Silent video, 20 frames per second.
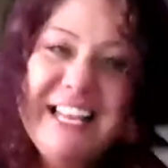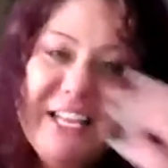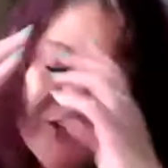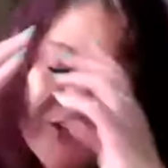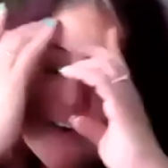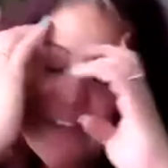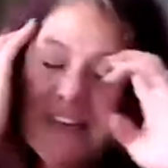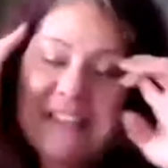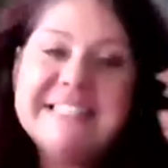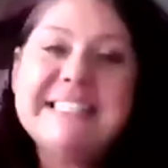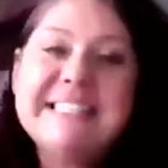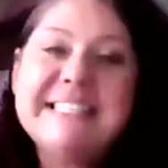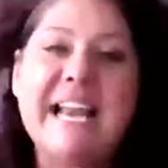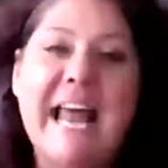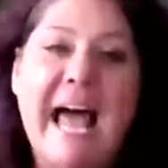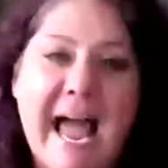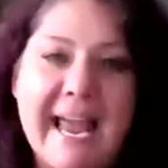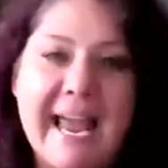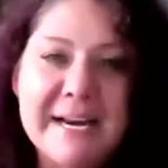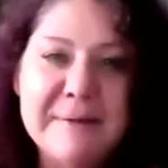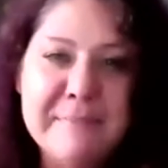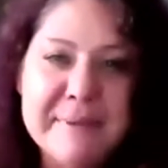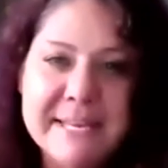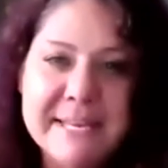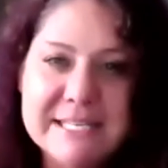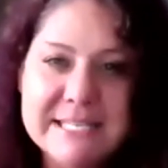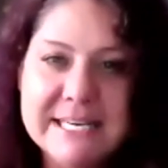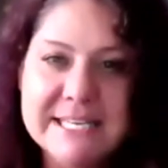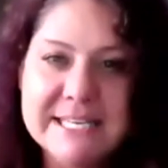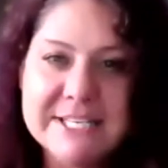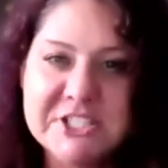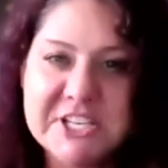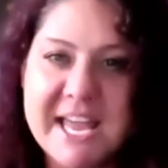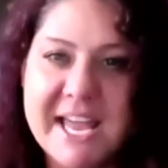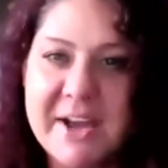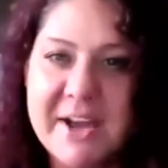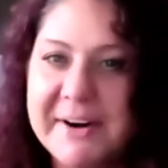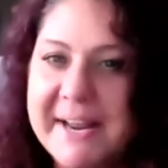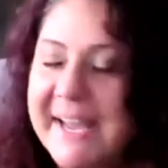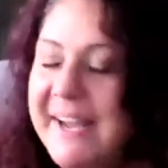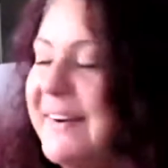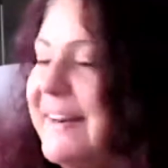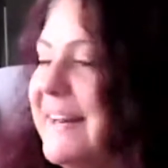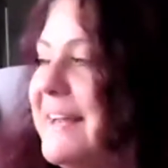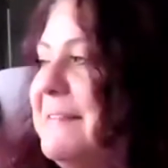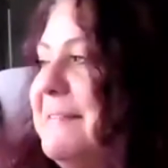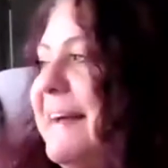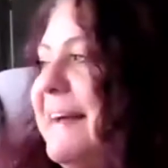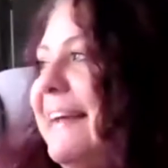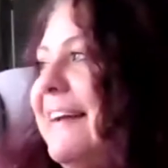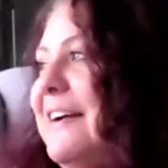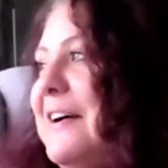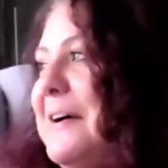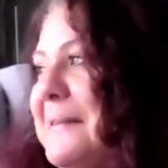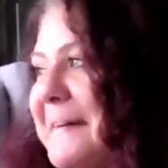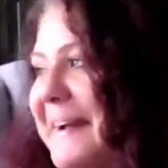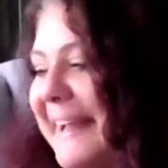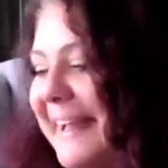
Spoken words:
You even said hi to me. You did a shout out. I'm like, oh my